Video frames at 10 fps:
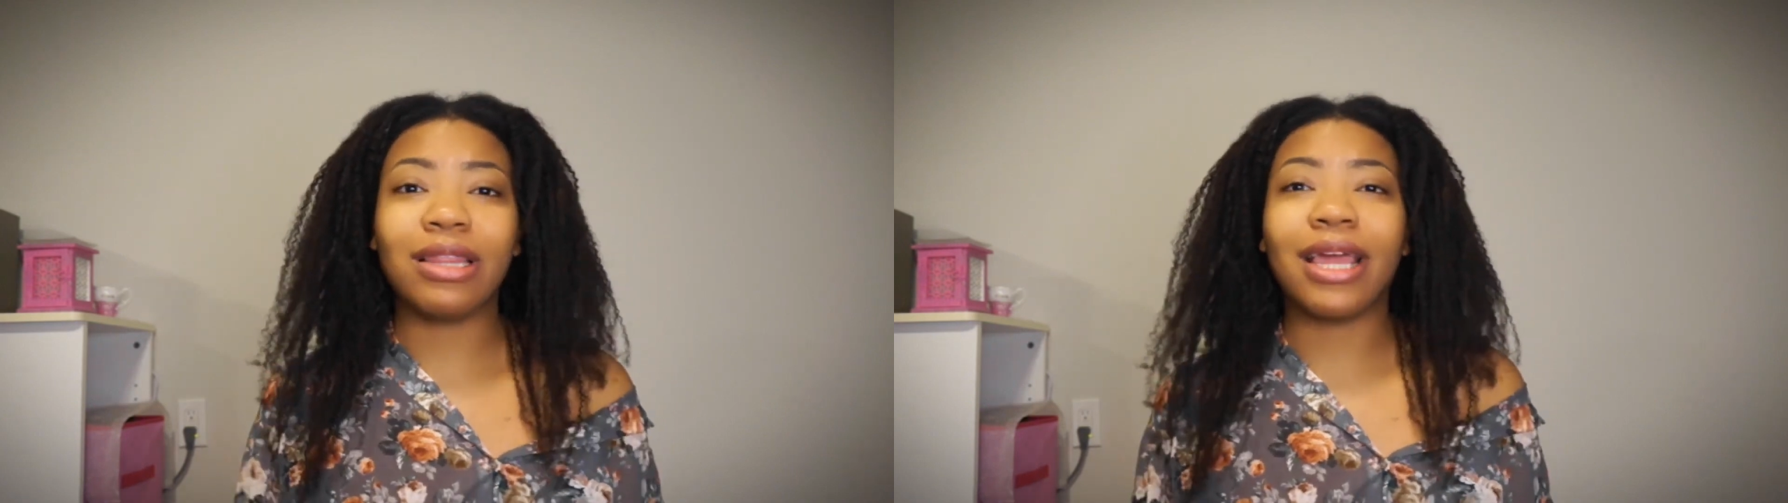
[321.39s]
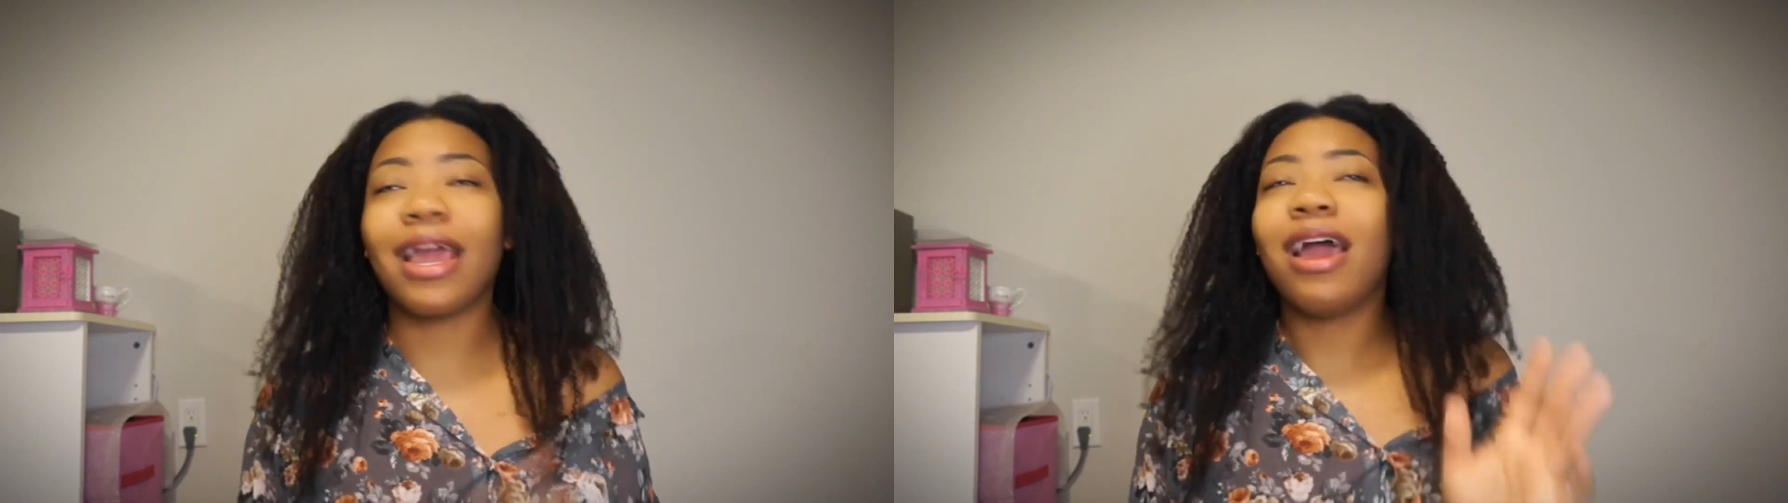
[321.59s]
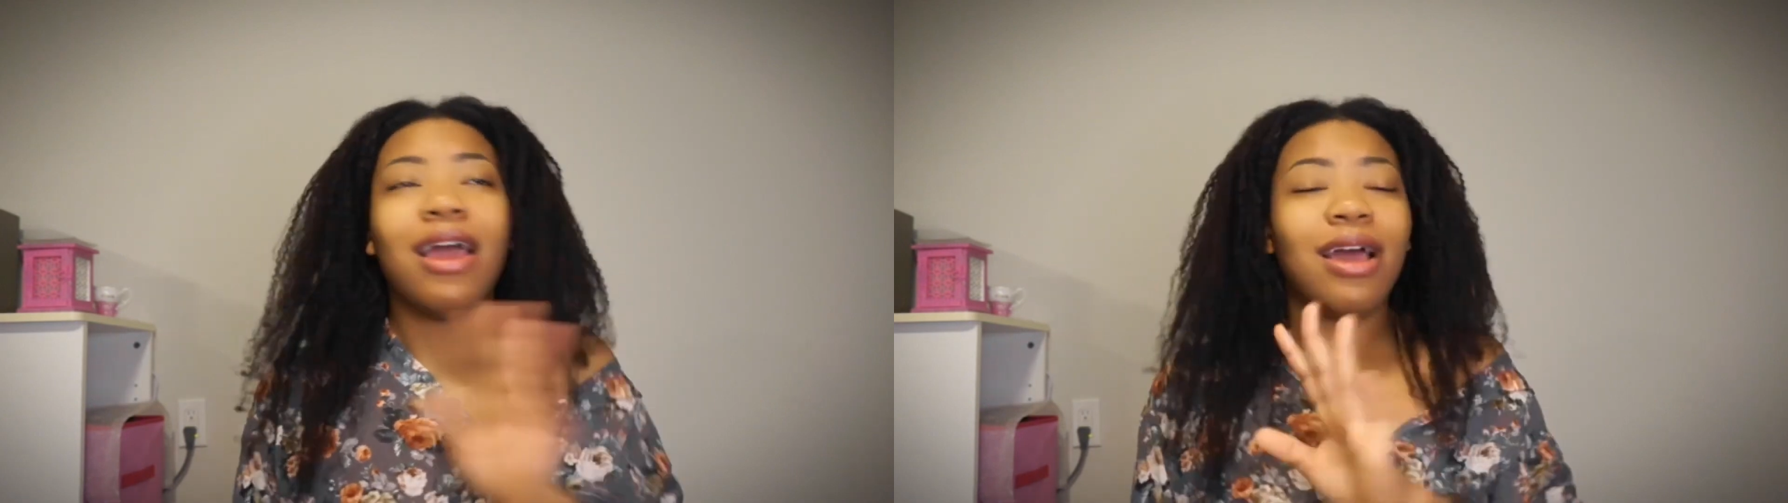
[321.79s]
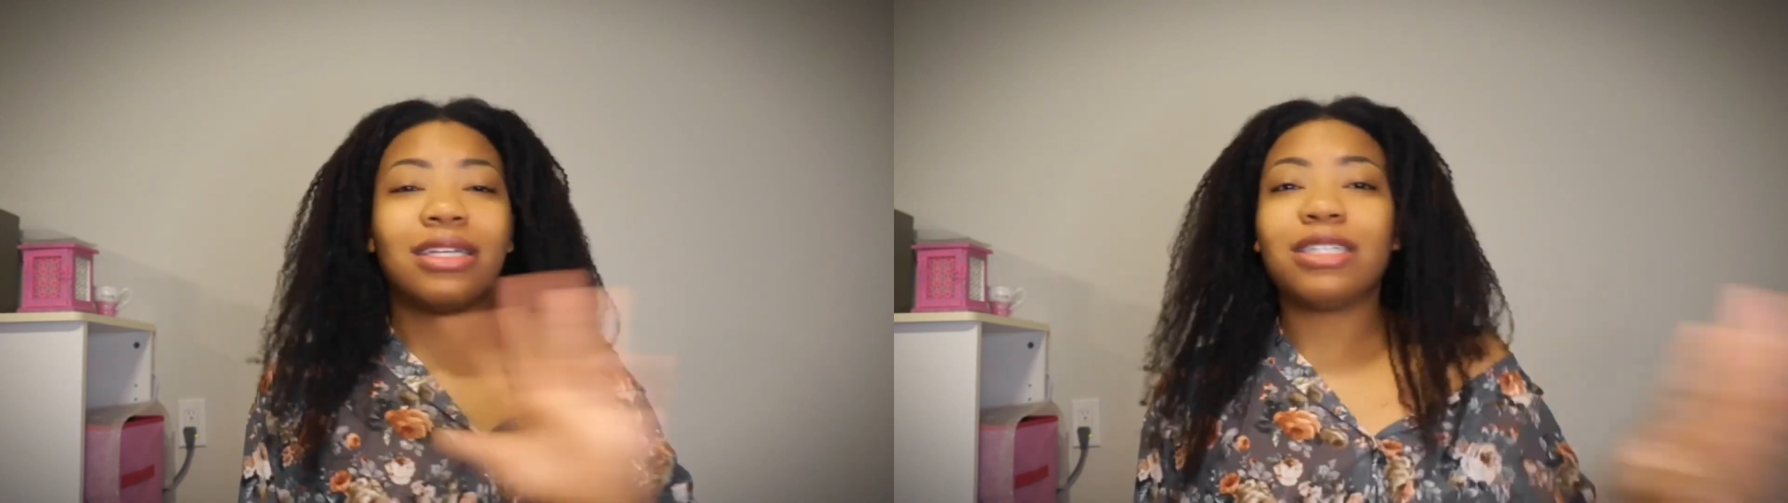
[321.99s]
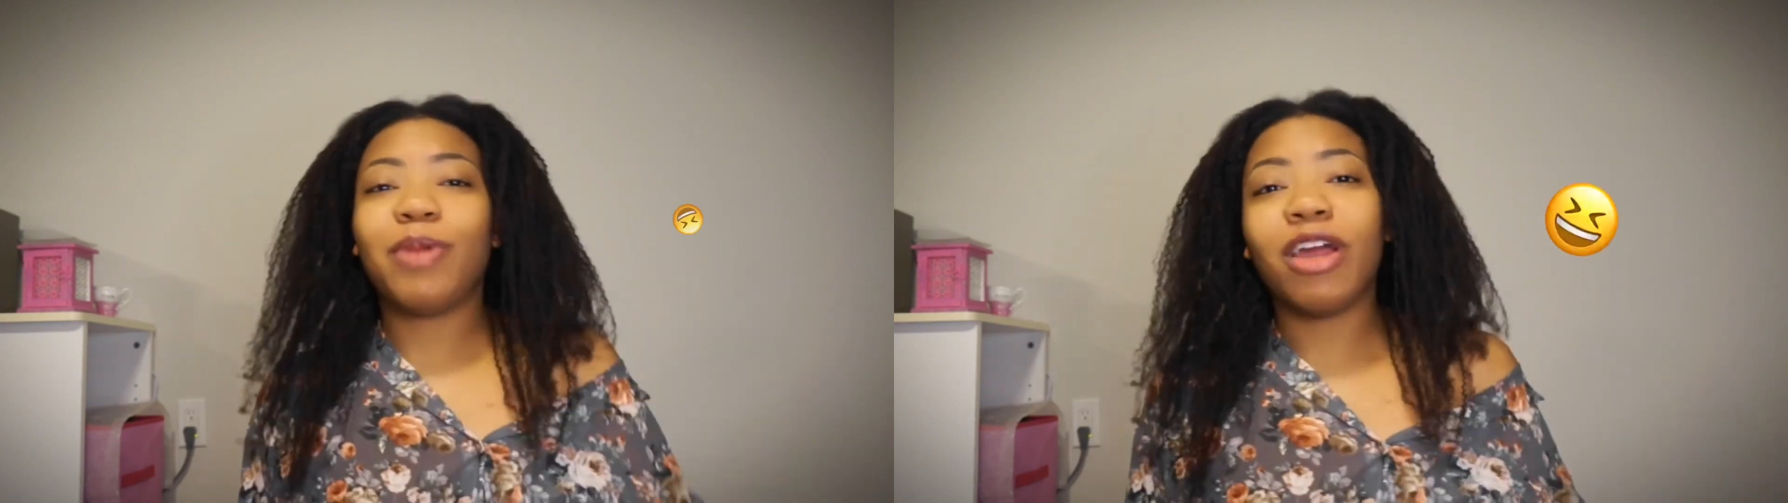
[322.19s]
Like,
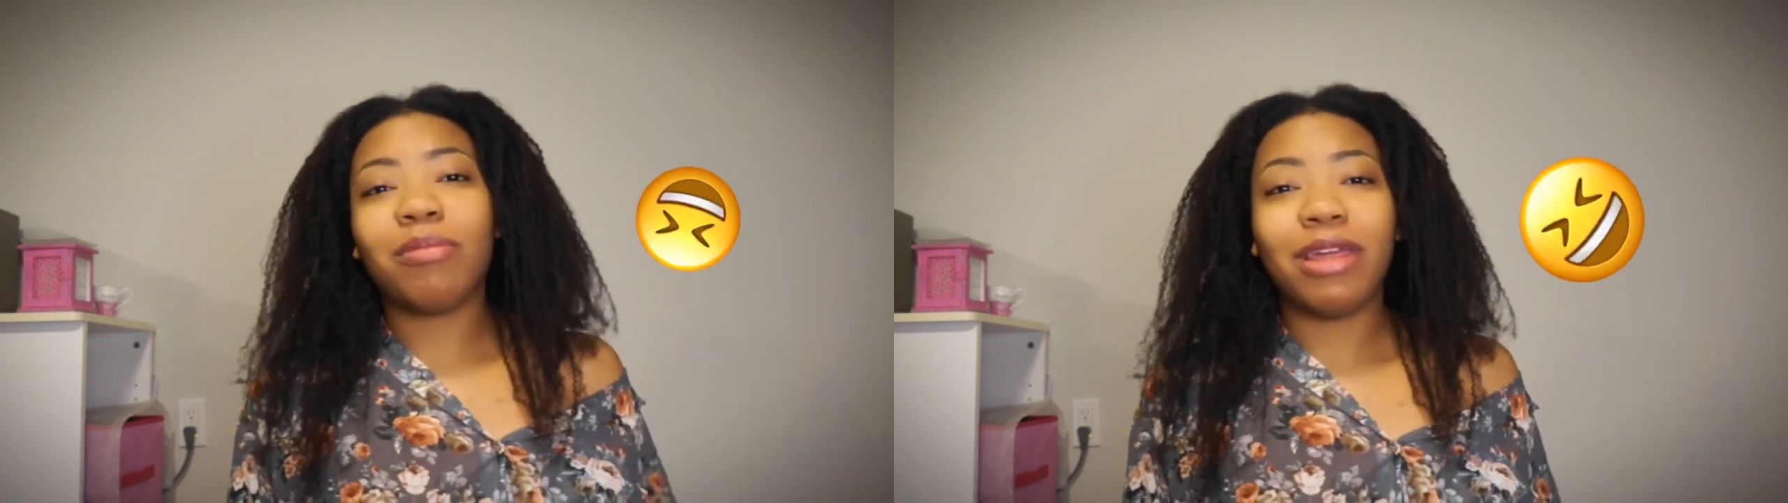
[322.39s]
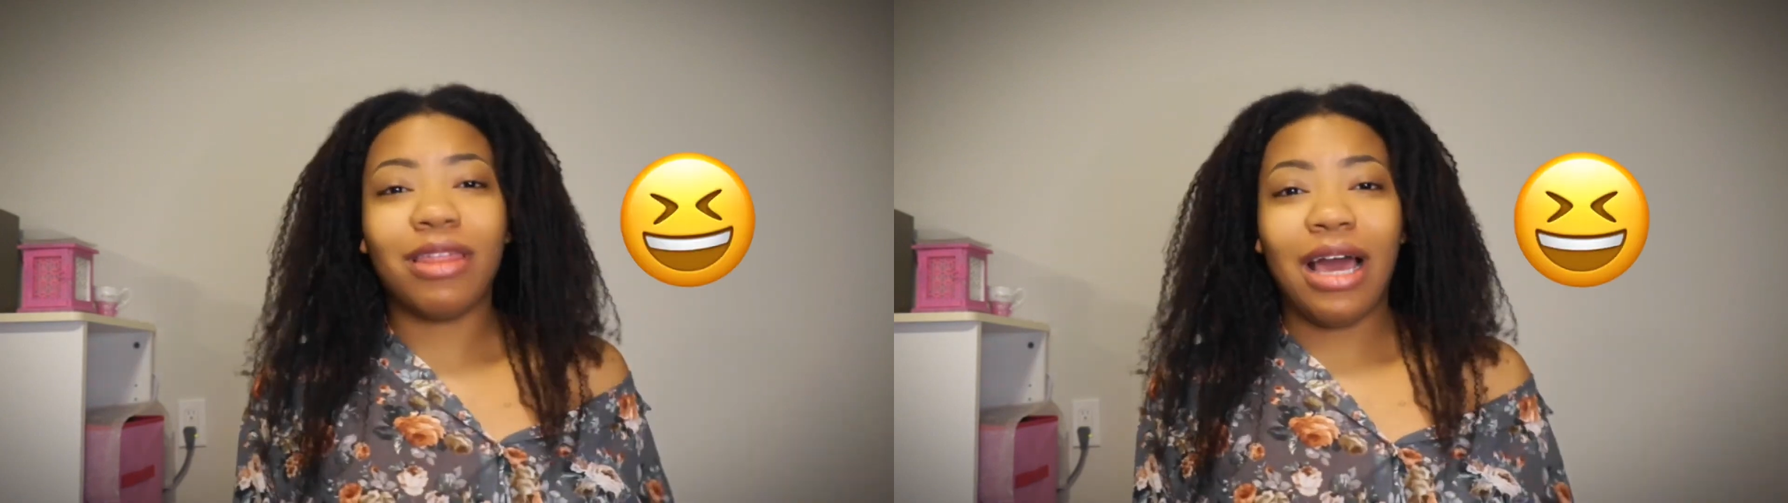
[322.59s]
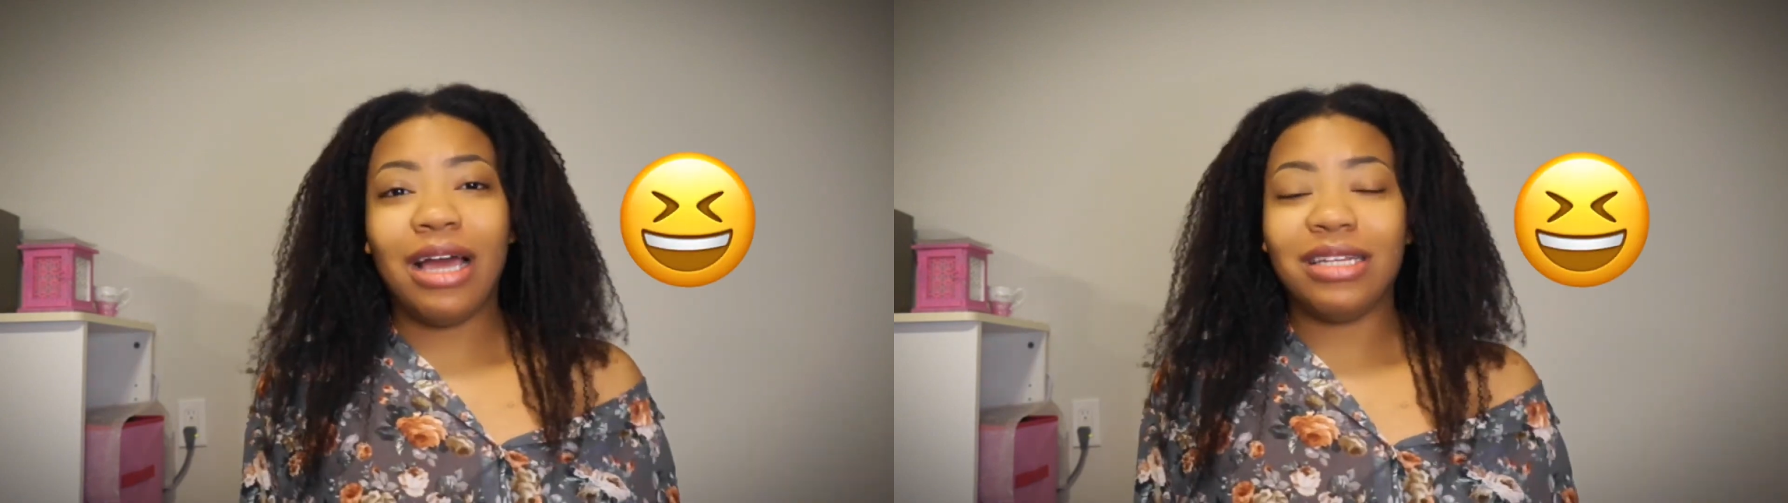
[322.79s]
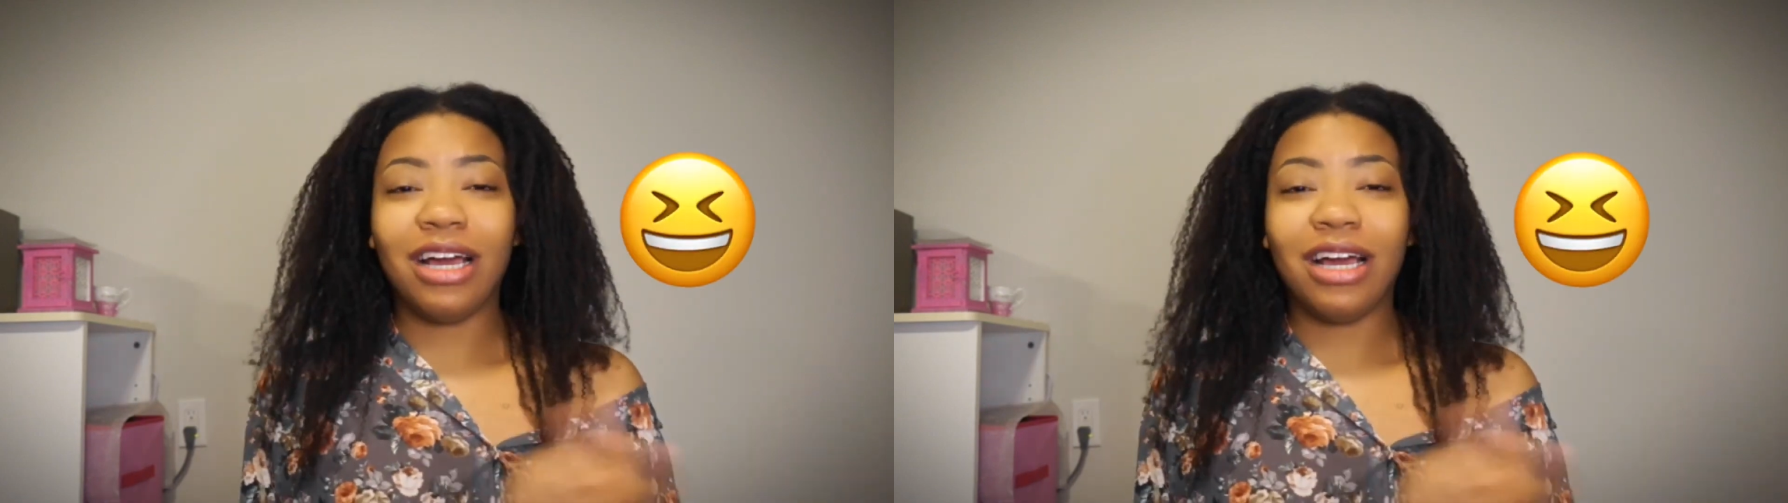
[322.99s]
spare me that.